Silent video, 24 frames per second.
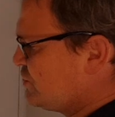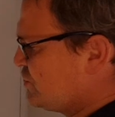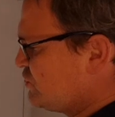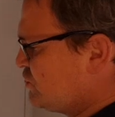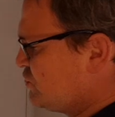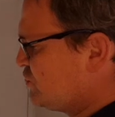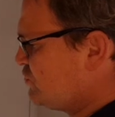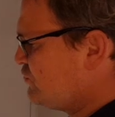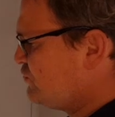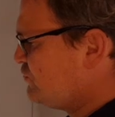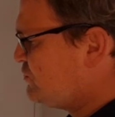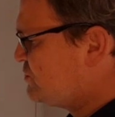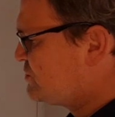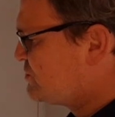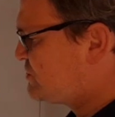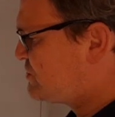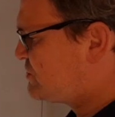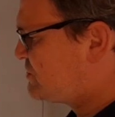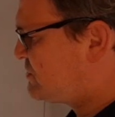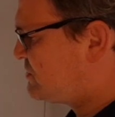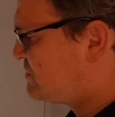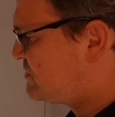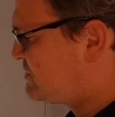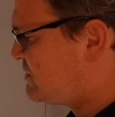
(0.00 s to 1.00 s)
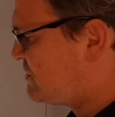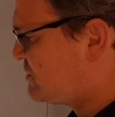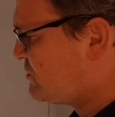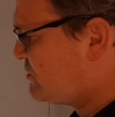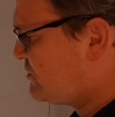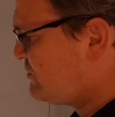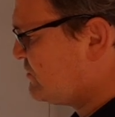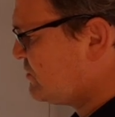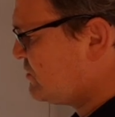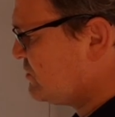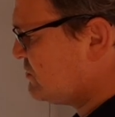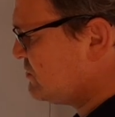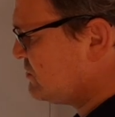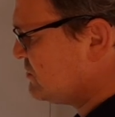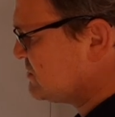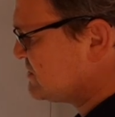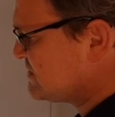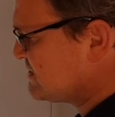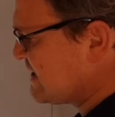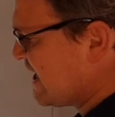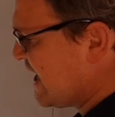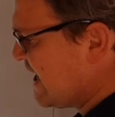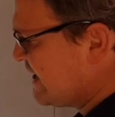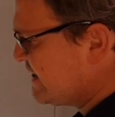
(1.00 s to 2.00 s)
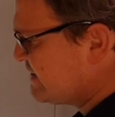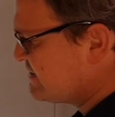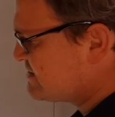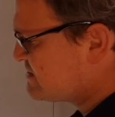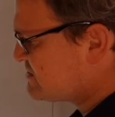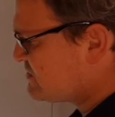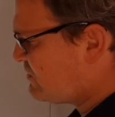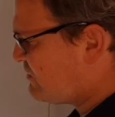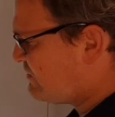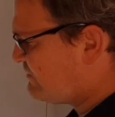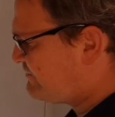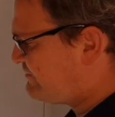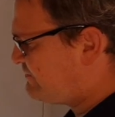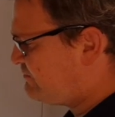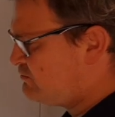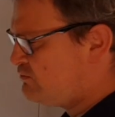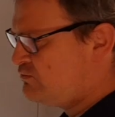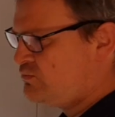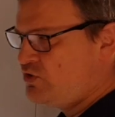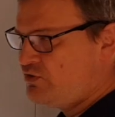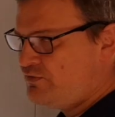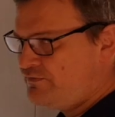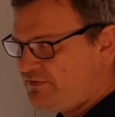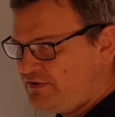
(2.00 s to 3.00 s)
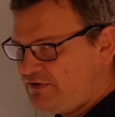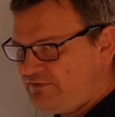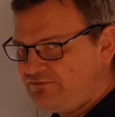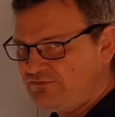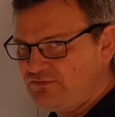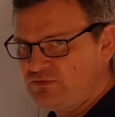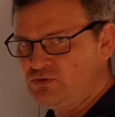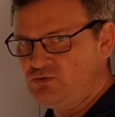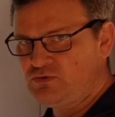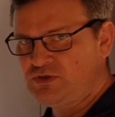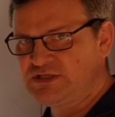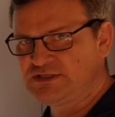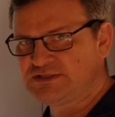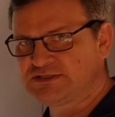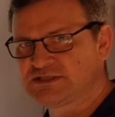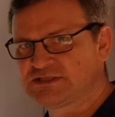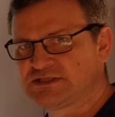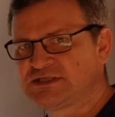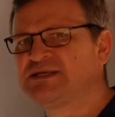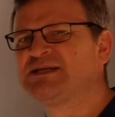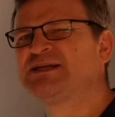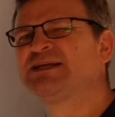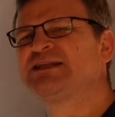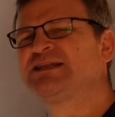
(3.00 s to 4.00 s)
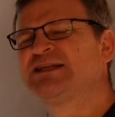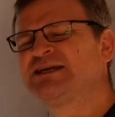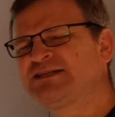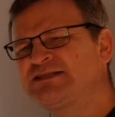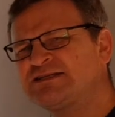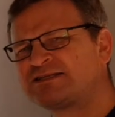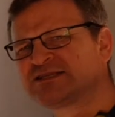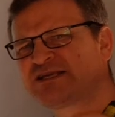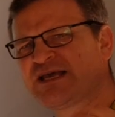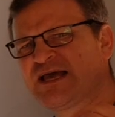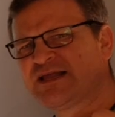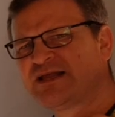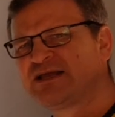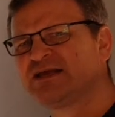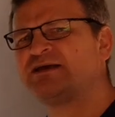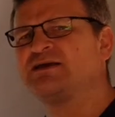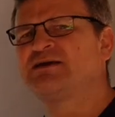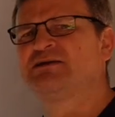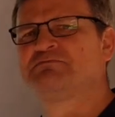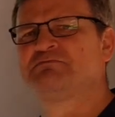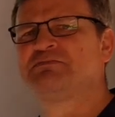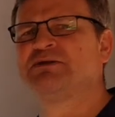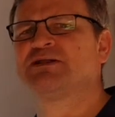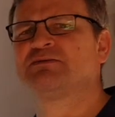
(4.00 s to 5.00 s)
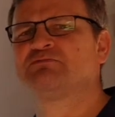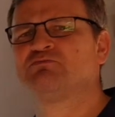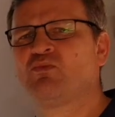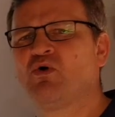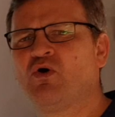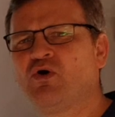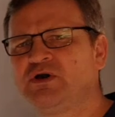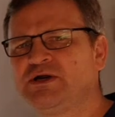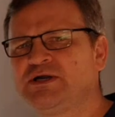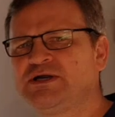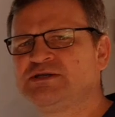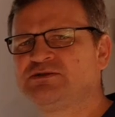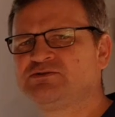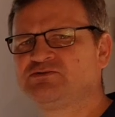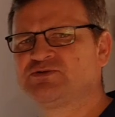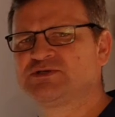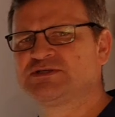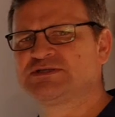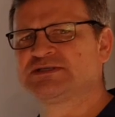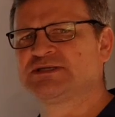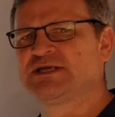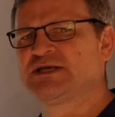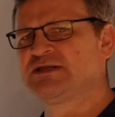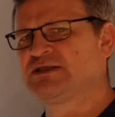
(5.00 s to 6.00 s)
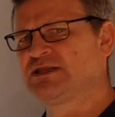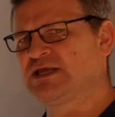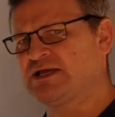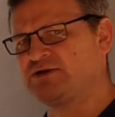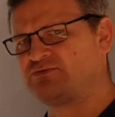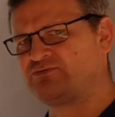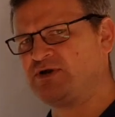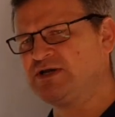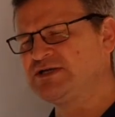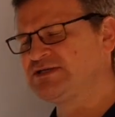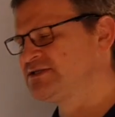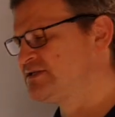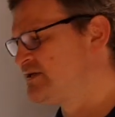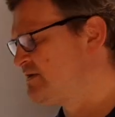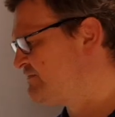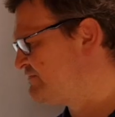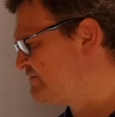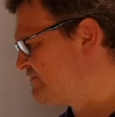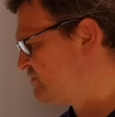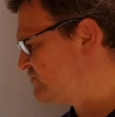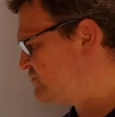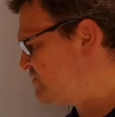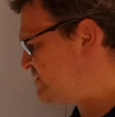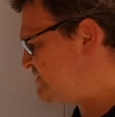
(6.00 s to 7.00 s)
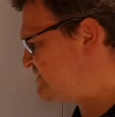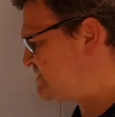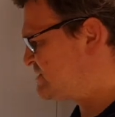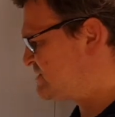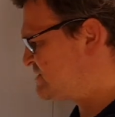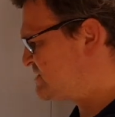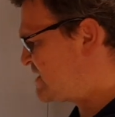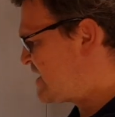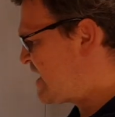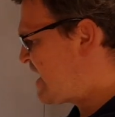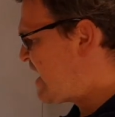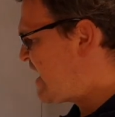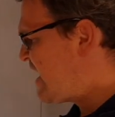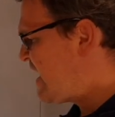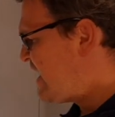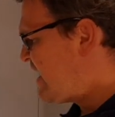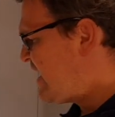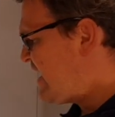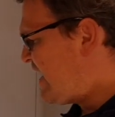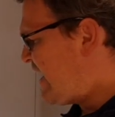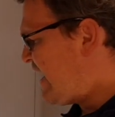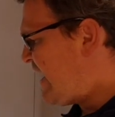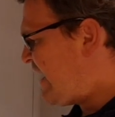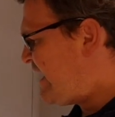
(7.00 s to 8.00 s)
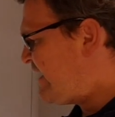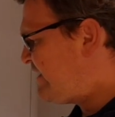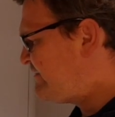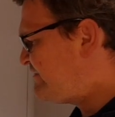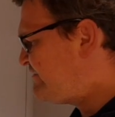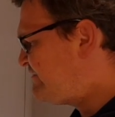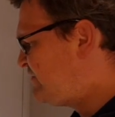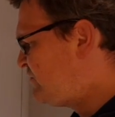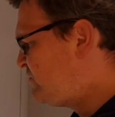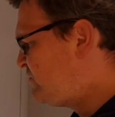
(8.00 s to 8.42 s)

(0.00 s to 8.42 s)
includes the science of moving fluids. It's getting a bit more interesting than resting fluids. And